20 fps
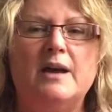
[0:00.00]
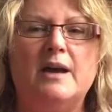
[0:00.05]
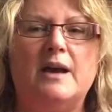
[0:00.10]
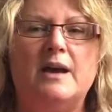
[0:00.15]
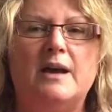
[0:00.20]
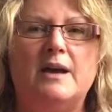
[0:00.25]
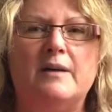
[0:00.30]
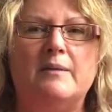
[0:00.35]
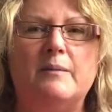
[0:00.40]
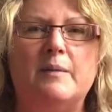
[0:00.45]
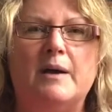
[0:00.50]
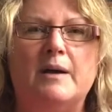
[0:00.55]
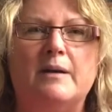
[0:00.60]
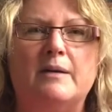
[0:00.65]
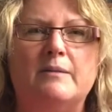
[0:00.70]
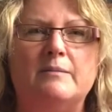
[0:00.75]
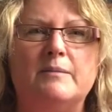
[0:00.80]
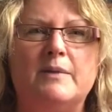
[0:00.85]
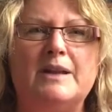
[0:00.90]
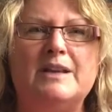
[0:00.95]

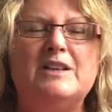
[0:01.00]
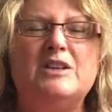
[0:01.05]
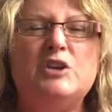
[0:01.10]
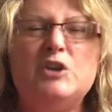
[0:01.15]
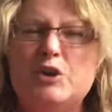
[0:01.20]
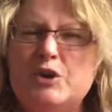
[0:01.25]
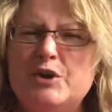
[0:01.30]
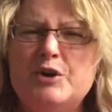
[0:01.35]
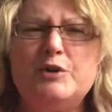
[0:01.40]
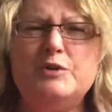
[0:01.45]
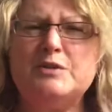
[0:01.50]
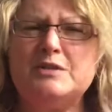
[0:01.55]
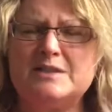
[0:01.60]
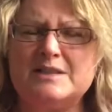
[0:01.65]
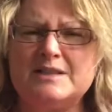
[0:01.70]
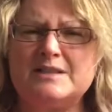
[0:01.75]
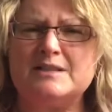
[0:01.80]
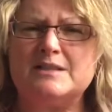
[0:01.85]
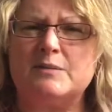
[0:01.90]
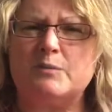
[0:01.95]
a new
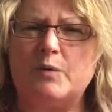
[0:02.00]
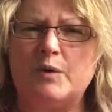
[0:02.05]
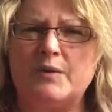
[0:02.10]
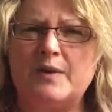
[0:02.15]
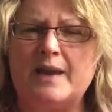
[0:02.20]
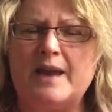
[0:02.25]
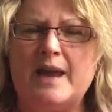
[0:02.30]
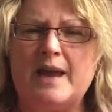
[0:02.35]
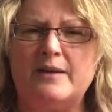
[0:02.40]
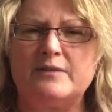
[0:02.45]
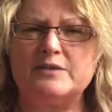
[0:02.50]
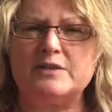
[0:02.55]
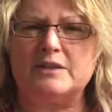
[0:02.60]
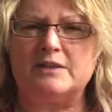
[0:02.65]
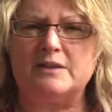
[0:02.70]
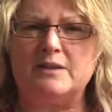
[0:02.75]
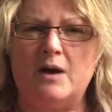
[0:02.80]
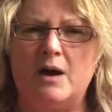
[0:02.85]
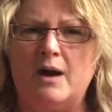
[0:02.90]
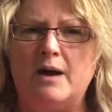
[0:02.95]
system where they have to
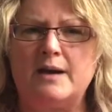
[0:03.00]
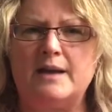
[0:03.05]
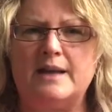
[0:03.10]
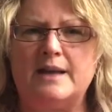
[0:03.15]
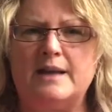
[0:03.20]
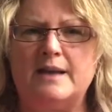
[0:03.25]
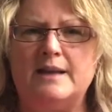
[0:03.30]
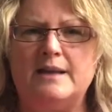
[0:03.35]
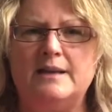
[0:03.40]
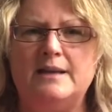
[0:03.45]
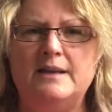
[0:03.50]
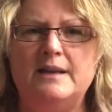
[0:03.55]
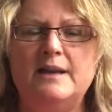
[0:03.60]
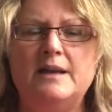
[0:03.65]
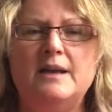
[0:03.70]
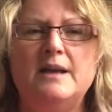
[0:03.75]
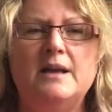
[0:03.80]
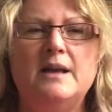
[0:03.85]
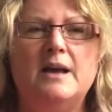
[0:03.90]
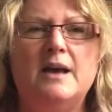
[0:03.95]
log
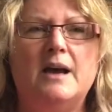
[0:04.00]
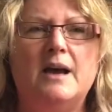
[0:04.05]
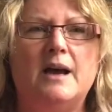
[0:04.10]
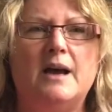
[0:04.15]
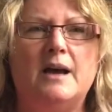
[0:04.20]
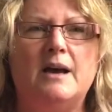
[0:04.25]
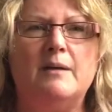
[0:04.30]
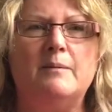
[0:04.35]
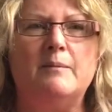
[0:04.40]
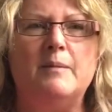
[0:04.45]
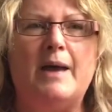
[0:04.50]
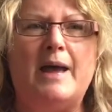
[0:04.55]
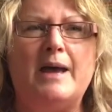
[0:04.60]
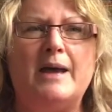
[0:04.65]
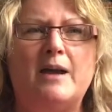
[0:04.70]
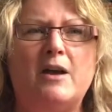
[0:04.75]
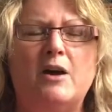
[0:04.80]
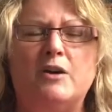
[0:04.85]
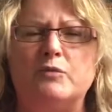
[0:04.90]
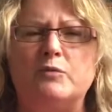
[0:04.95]

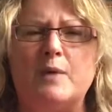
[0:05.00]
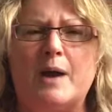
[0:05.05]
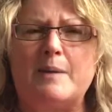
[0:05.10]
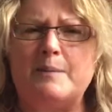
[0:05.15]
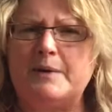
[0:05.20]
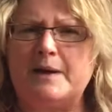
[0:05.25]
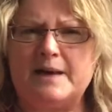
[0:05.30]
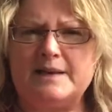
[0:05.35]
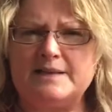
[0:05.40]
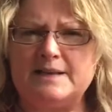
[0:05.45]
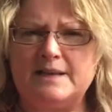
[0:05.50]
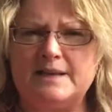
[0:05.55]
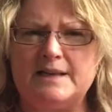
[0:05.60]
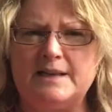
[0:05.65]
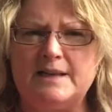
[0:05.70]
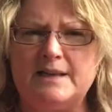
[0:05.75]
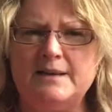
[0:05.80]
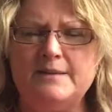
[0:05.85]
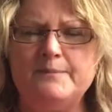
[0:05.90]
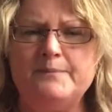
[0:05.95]
in called Rapid
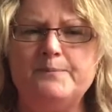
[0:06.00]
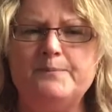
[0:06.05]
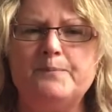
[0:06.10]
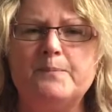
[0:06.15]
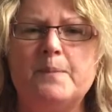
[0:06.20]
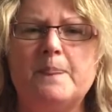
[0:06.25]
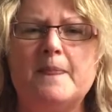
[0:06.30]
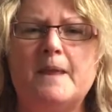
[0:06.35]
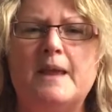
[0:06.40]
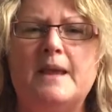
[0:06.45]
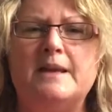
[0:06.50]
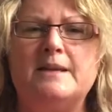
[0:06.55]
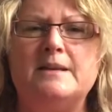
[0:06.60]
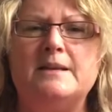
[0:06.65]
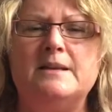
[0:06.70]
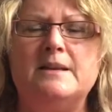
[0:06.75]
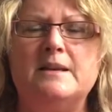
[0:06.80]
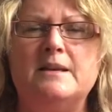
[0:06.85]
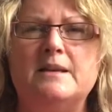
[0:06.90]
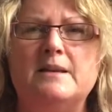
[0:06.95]
Identity,
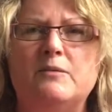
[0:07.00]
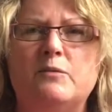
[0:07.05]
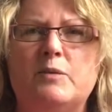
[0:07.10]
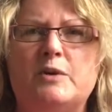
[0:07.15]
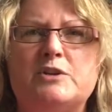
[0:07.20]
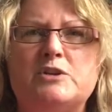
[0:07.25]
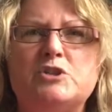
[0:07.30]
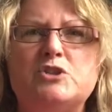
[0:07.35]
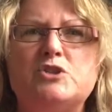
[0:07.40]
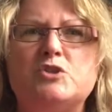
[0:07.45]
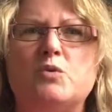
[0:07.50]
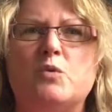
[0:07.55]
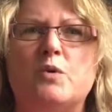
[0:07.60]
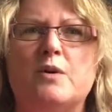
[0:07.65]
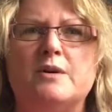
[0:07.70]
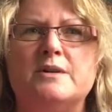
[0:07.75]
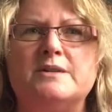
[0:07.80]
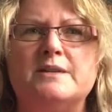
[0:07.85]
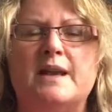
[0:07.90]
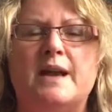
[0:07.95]
which
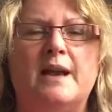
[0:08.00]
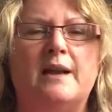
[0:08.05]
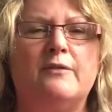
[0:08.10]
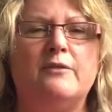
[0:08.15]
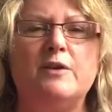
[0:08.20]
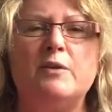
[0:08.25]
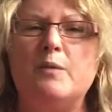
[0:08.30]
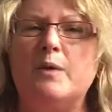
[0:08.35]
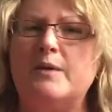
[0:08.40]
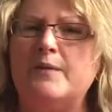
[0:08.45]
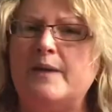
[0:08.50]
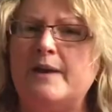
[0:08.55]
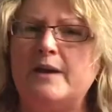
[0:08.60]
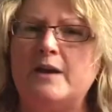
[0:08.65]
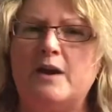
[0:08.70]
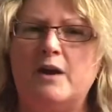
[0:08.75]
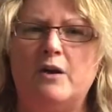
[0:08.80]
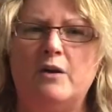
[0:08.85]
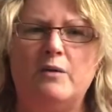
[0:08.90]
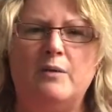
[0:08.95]
stores everywhere they
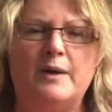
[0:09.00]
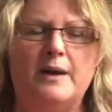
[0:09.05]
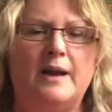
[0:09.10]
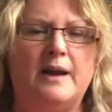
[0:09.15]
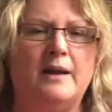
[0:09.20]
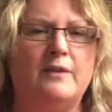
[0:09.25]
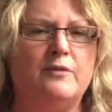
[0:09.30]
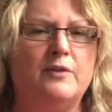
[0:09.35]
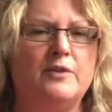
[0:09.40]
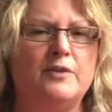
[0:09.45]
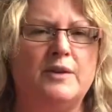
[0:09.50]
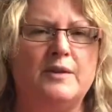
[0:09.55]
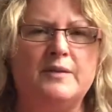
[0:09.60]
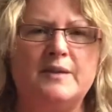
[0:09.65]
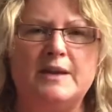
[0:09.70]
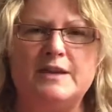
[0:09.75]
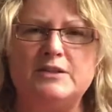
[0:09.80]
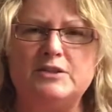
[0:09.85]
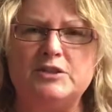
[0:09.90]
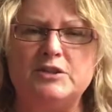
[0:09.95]
go and everything
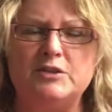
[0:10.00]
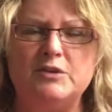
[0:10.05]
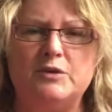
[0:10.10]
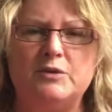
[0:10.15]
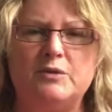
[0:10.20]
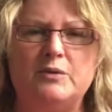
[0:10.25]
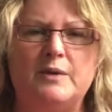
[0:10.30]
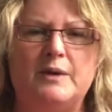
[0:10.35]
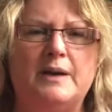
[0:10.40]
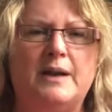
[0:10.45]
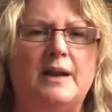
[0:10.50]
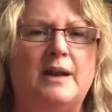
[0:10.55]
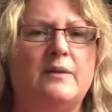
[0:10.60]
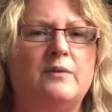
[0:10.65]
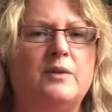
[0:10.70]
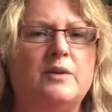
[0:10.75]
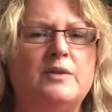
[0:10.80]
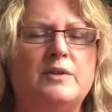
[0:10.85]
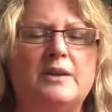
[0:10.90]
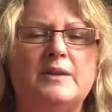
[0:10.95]
they do and
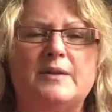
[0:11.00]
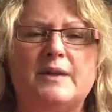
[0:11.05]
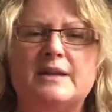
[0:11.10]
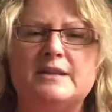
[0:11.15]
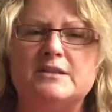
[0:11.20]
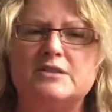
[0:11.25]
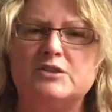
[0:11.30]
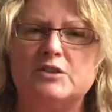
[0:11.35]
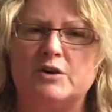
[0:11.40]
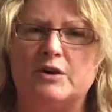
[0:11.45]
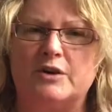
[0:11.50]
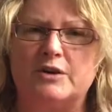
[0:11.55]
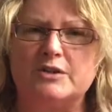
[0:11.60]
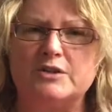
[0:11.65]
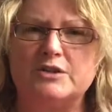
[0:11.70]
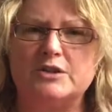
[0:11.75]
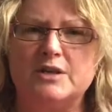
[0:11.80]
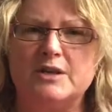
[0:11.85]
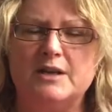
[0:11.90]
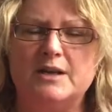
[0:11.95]
everything they
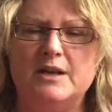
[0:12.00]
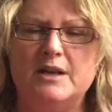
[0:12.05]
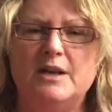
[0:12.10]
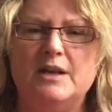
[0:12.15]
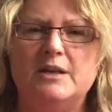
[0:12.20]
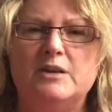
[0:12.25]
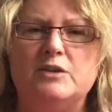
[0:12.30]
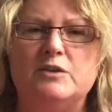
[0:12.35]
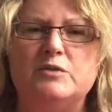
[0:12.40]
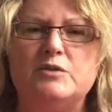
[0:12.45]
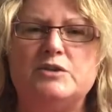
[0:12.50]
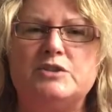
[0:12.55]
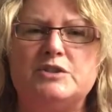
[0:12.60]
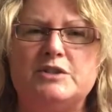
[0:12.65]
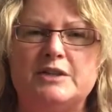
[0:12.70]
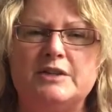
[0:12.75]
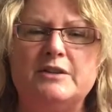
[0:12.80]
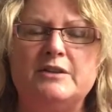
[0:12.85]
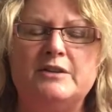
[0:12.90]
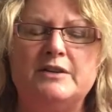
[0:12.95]
search, you
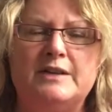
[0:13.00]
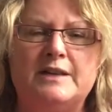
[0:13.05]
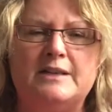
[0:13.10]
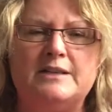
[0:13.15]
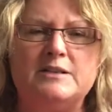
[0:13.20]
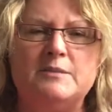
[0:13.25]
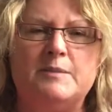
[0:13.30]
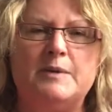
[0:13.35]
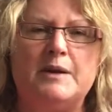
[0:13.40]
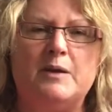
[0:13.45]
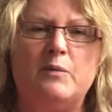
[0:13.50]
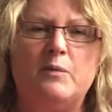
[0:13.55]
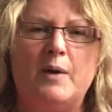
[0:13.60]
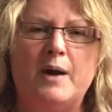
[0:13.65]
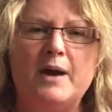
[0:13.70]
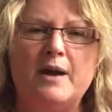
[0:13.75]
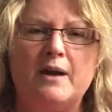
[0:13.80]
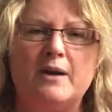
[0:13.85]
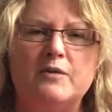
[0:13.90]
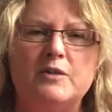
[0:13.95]
still need to be
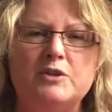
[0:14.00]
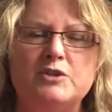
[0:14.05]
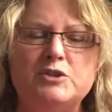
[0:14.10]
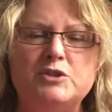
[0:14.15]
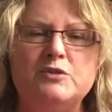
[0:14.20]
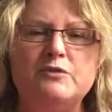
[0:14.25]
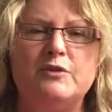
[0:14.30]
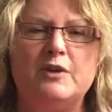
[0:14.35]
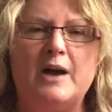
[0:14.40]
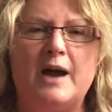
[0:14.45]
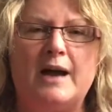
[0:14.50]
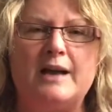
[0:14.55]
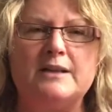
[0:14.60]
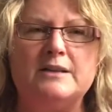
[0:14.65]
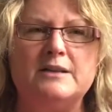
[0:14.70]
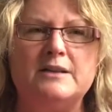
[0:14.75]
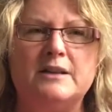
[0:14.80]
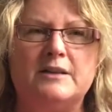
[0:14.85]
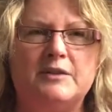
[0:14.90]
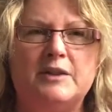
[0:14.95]
aware that
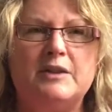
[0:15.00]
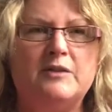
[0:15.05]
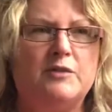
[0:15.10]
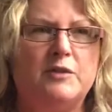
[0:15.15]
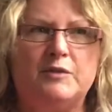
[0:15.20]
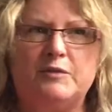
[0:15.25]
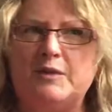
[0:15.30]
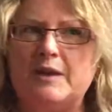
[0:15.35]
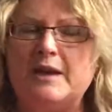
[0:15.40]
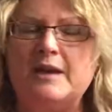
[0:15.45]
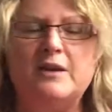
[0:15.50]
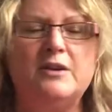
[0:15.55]
that they